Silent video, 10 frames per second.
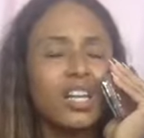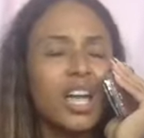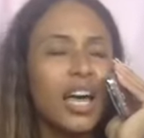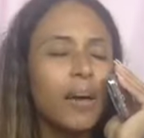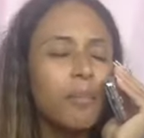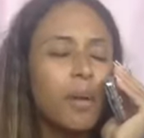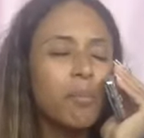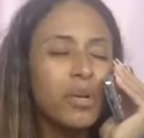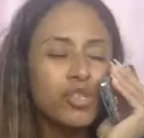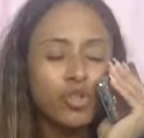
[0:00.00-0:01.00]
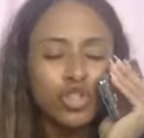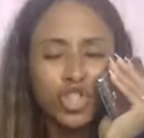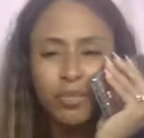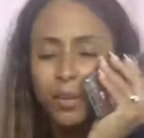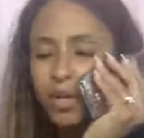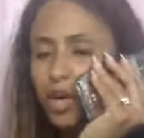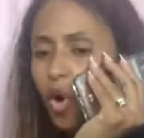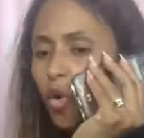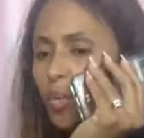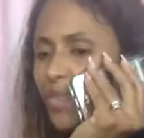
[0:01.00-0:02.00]
GLAM mentorship, I'm going to
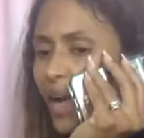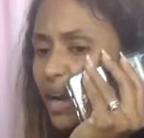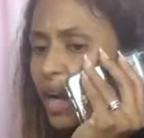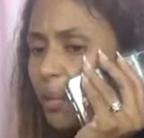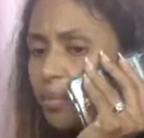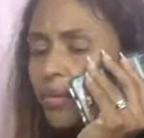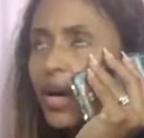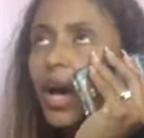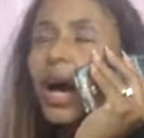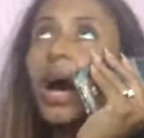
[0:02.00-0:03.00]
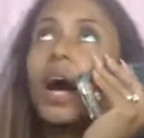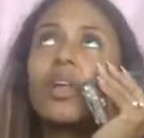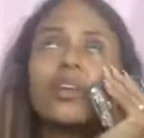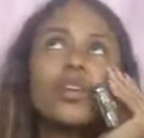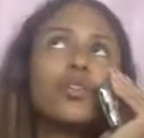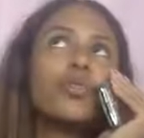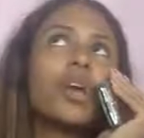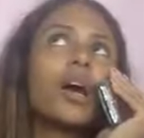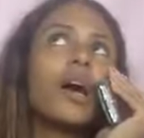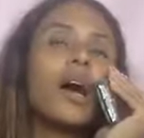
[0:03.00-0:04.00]
open that up.
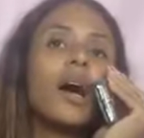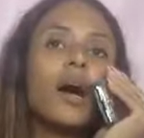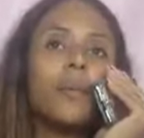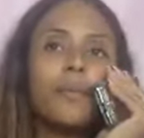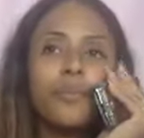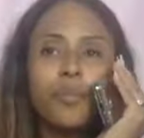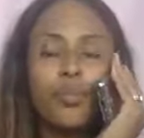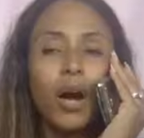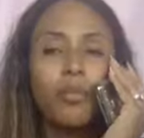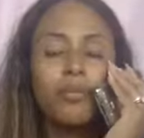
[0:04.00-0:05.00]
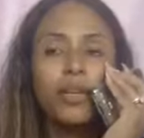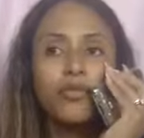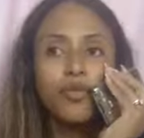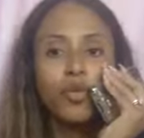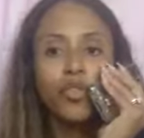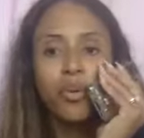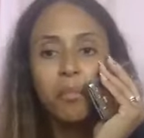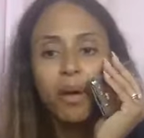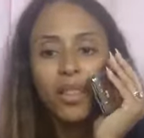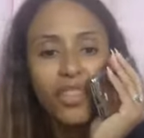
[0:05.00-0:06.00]
Hallelujah. Probably for the
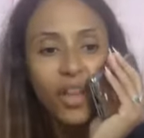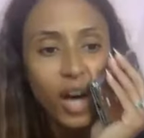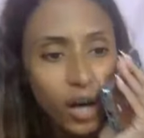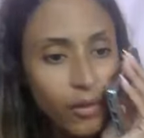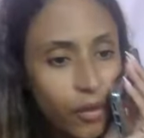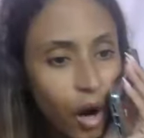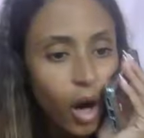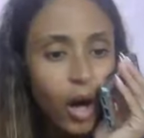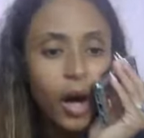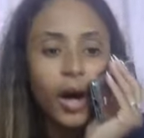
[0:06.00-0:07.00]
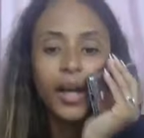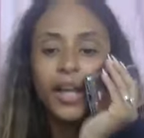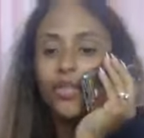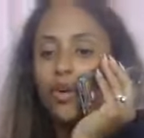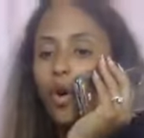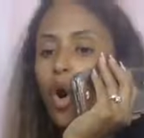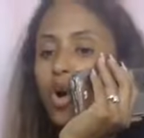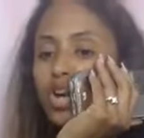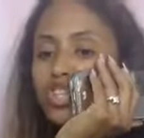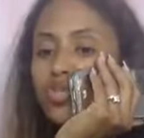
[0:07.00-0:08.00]
month of either
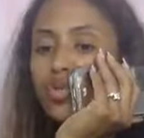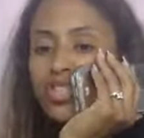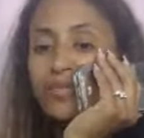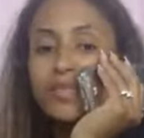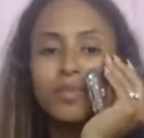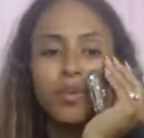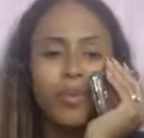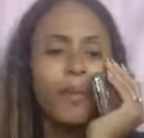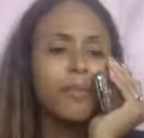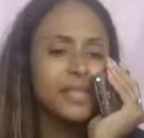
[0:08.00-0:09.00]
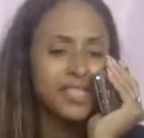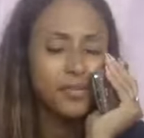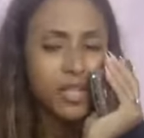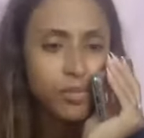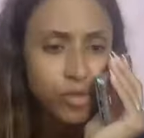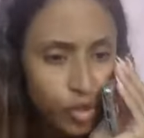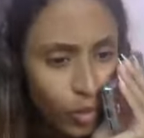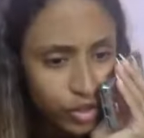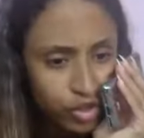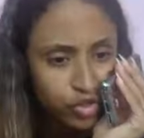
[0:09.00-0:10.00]
August or September, probably September. So
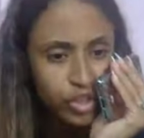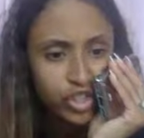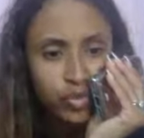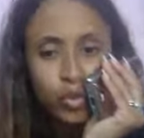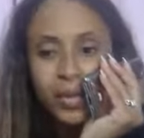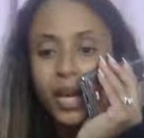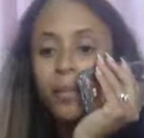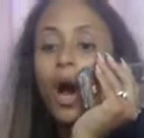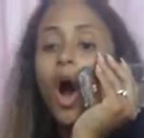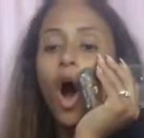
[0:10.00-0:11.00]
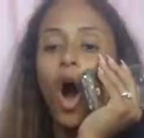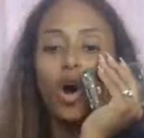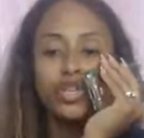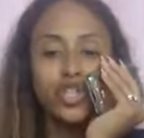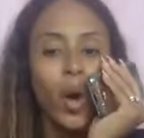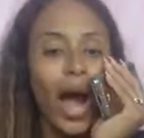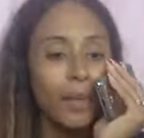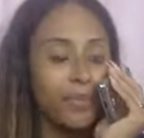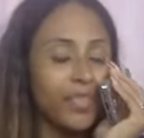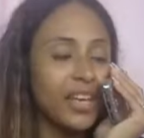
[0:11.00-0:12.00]
registration will be up. Also,
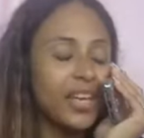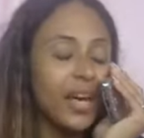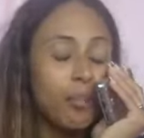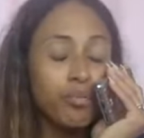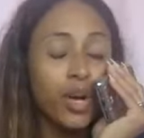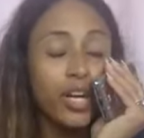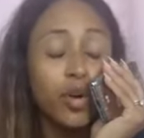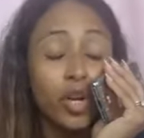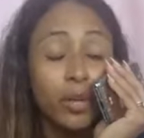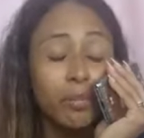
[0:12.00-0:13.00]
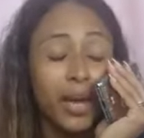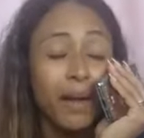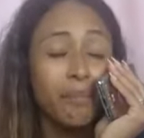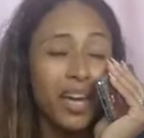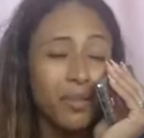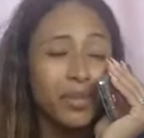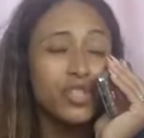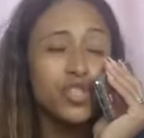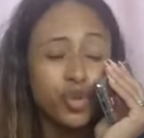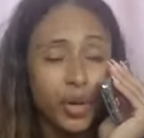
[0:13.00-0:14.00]
I'm praying on it, but I may
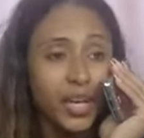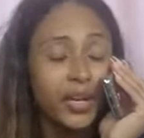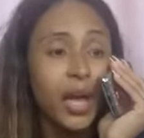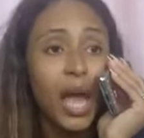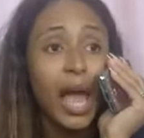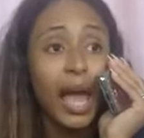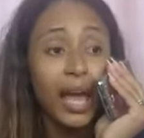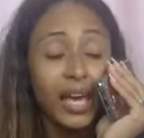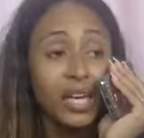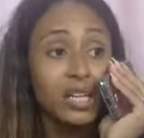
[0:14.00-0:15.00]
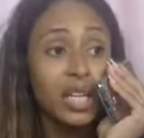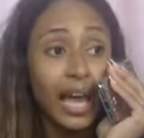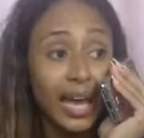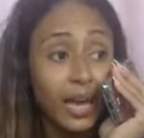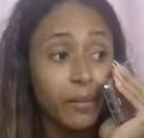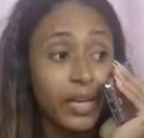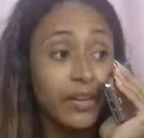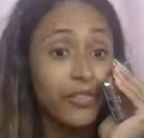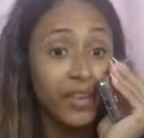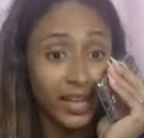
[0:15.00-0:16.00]
be doing a GLAM
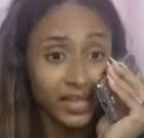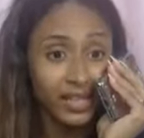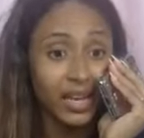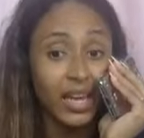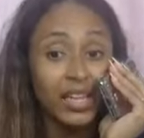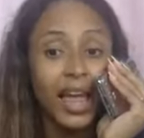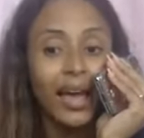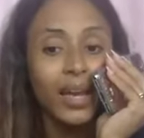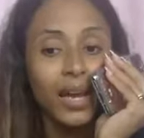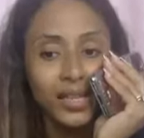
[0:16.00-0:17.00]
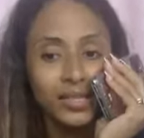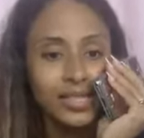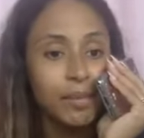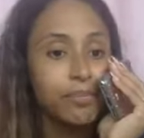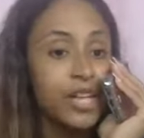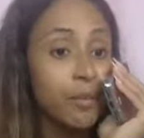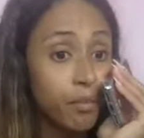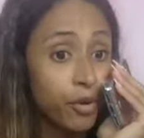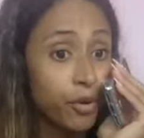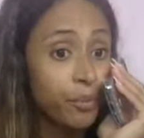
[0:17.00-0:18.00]
event in Atlanta in
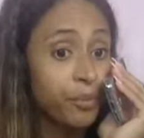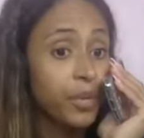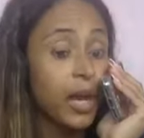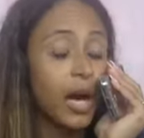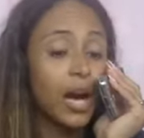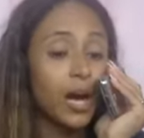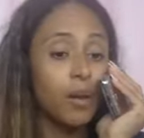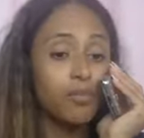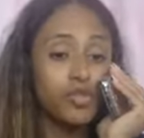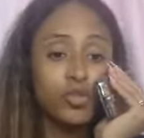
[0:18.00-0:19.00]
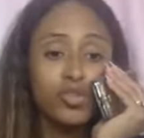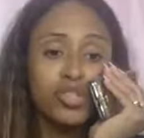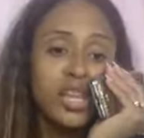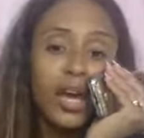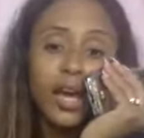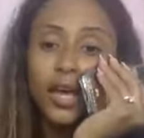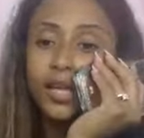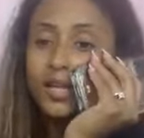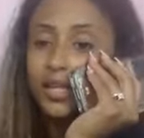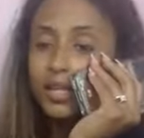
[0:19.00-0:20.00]
September. So stay
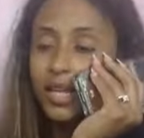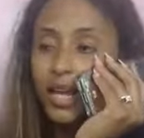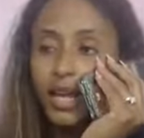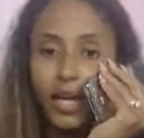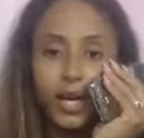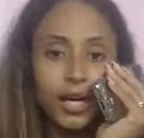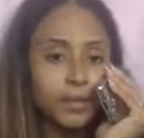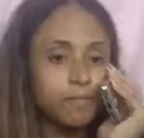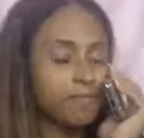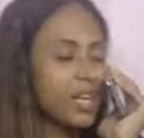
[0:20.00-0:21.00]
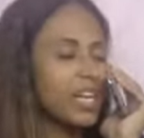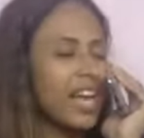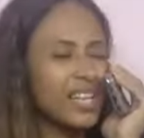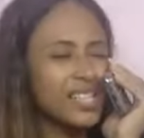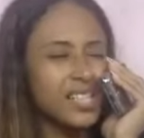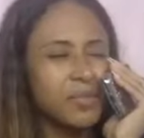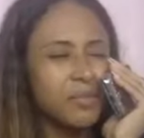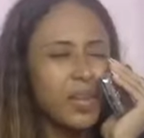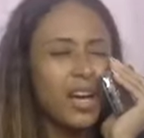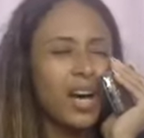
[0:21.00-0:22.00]
connected
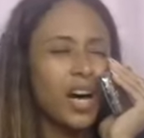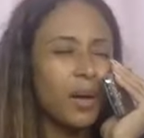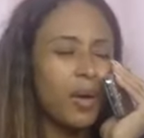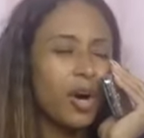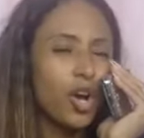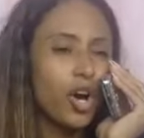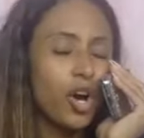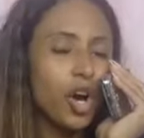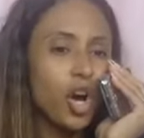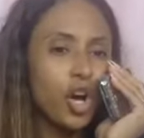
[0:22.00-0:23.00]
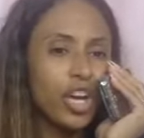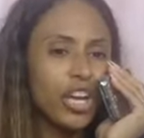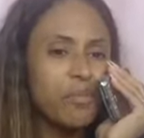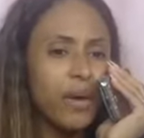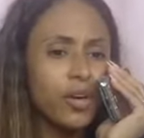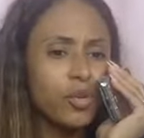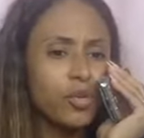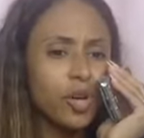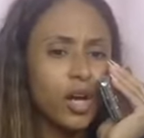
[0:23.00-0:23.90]
on our email